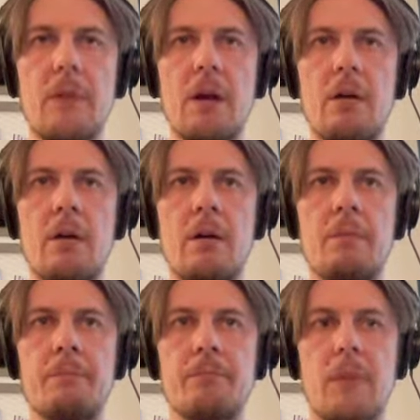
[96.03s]

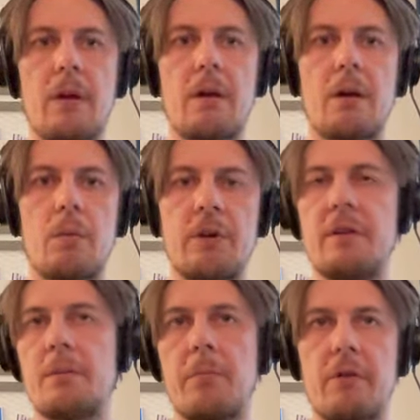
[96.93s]
um, we
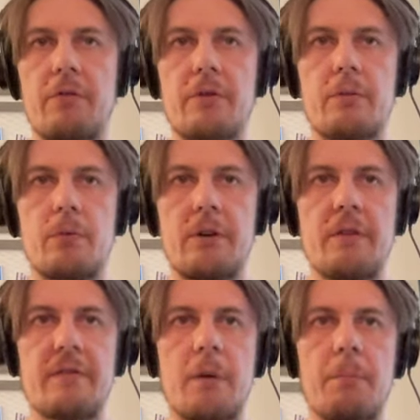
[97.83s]
need a buffer. We need
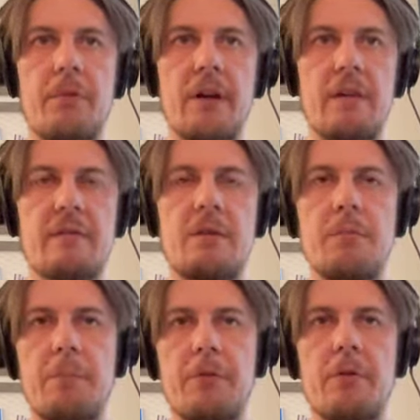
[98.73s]
some place in
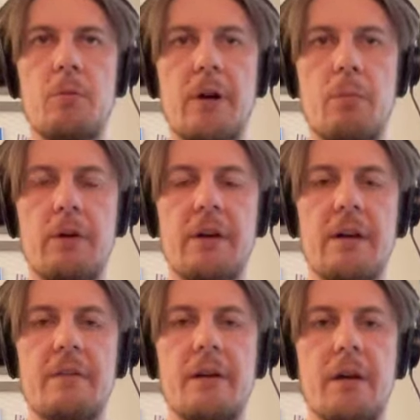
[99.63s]
memory where we
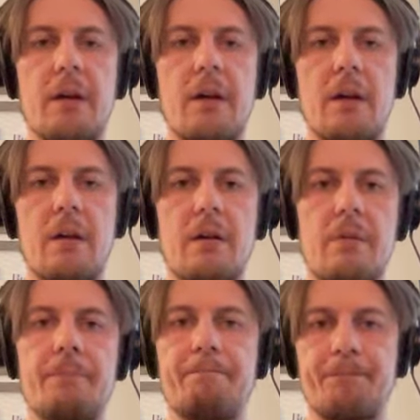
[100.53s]
can um,